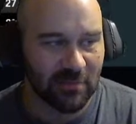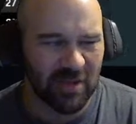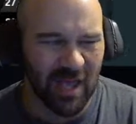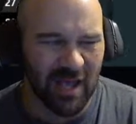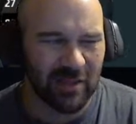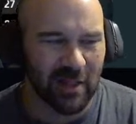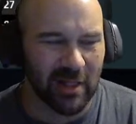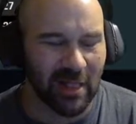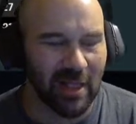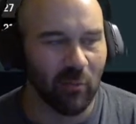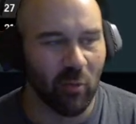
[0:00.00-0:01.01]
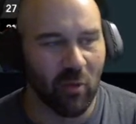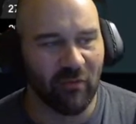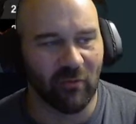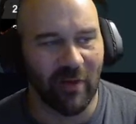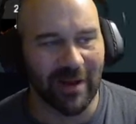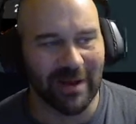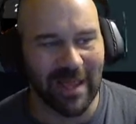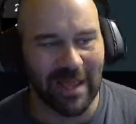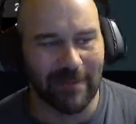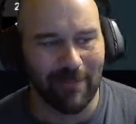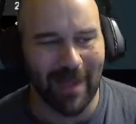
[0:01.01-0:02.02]
kind of the Clan Wolf
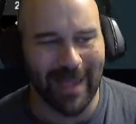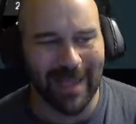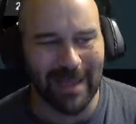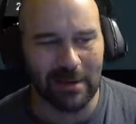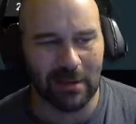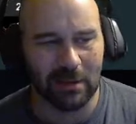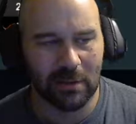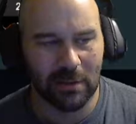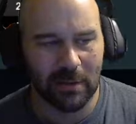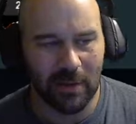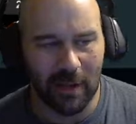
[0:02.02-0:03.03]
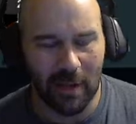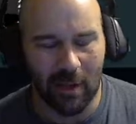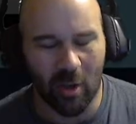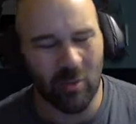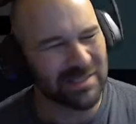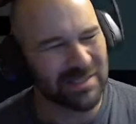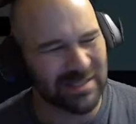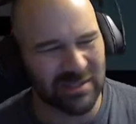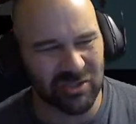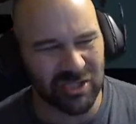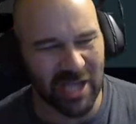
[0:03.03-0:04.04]
right-hand man. Always in
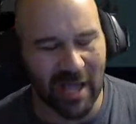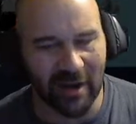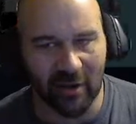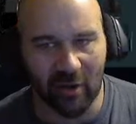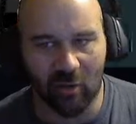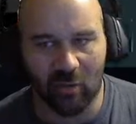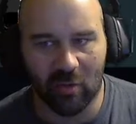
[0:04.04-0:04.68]
their shadow.